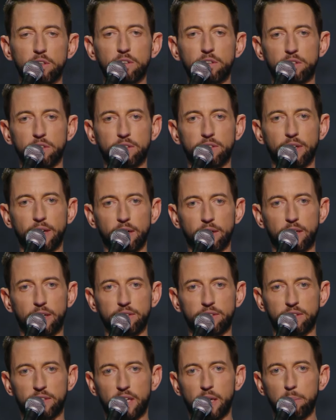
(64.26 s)
is just there in
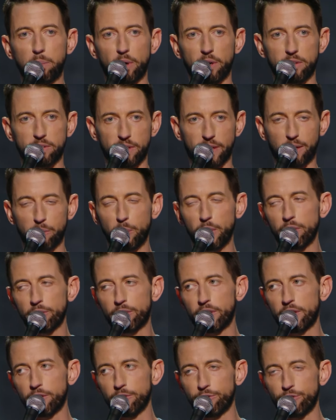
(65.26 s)
case the Tea Party's like, we don't
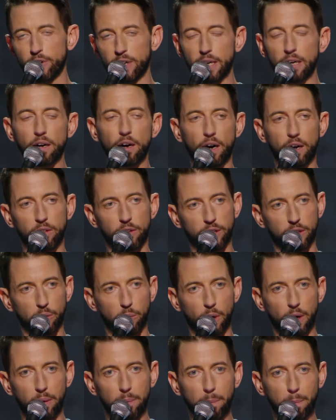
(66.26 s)
think you're free. All right, look at the
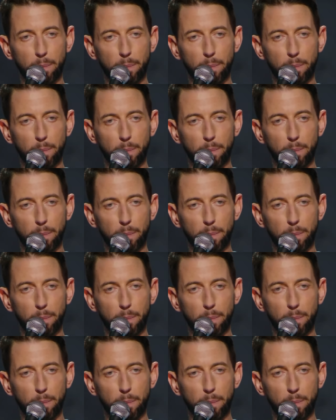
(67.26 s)
wall.